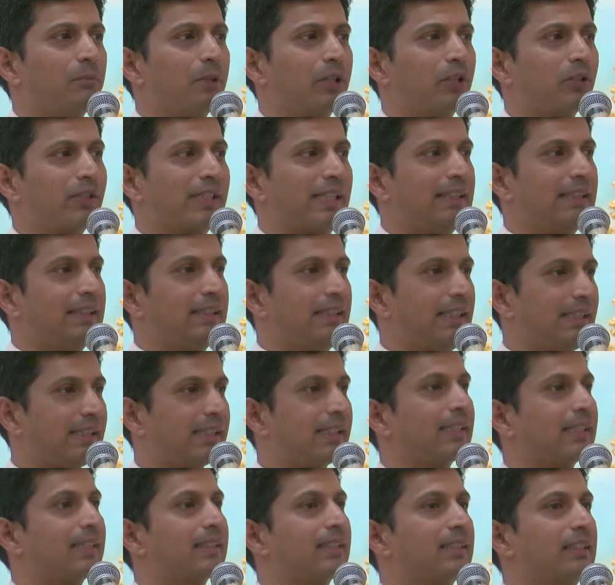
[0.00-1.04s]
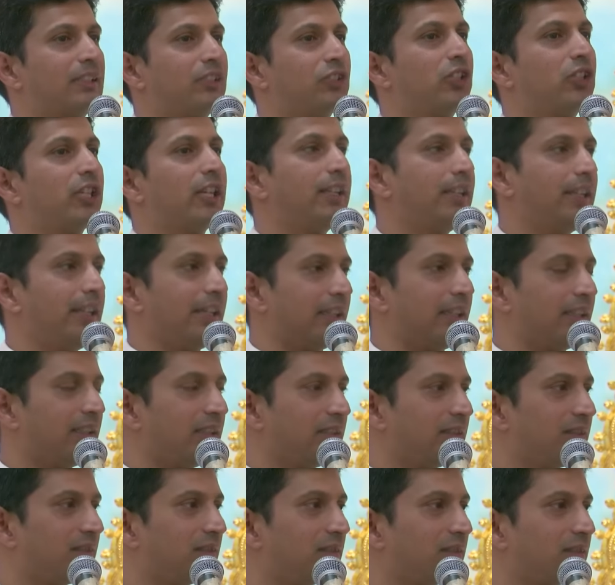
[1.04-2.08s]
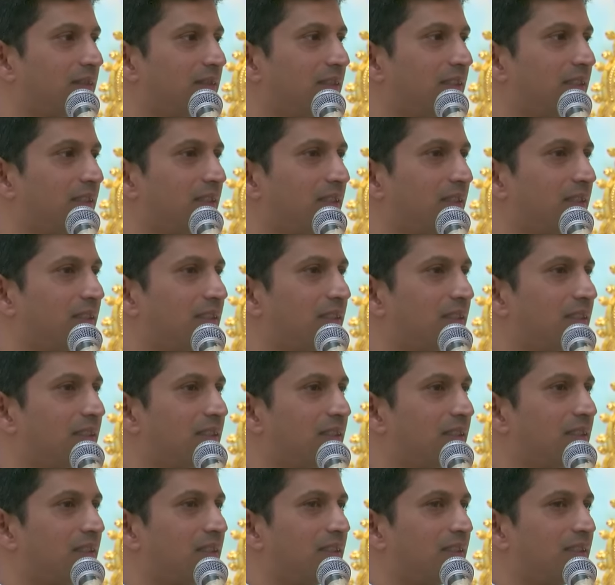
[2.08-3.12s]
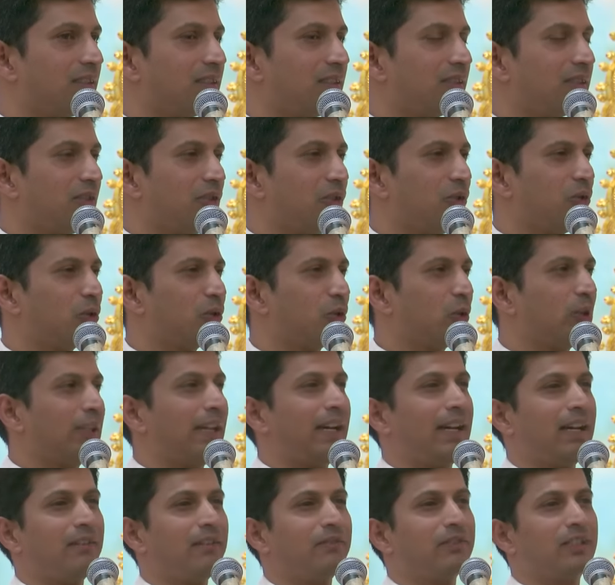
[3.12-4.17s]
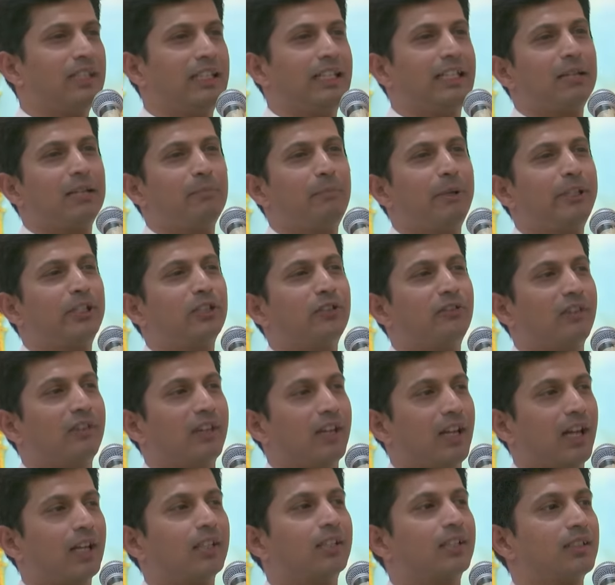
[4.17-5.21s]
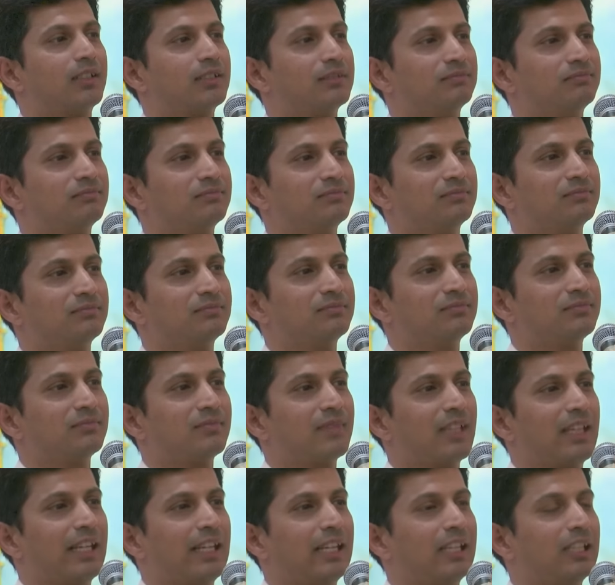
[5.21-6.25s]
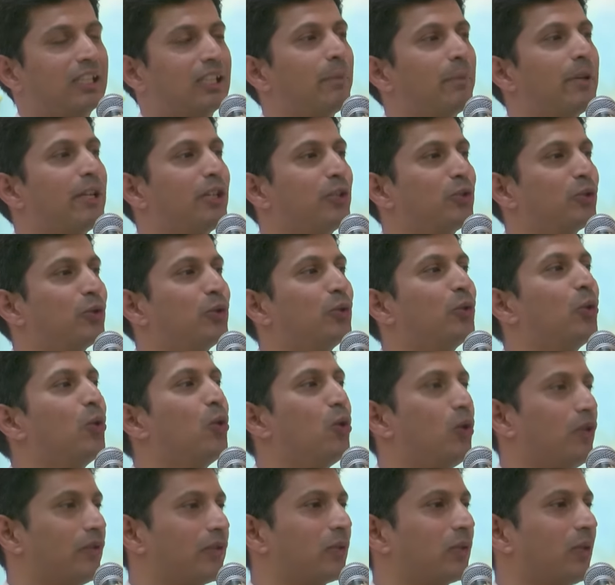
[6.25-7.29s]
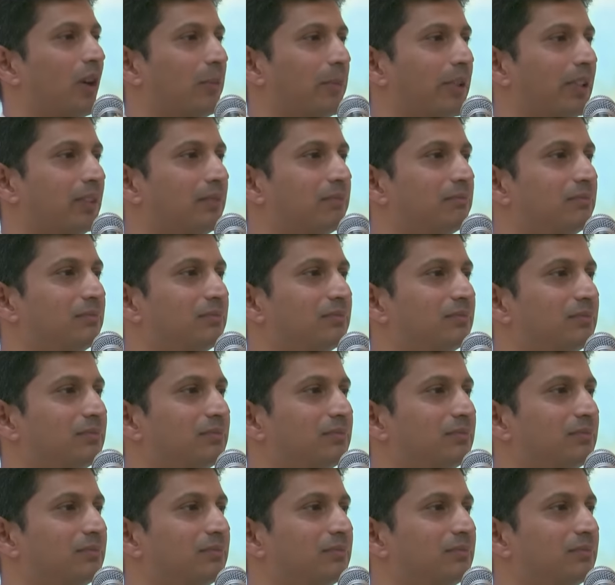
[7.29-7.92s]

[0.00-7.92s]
Because in this journey, you could have a little bit of luck in coming to know of Swami.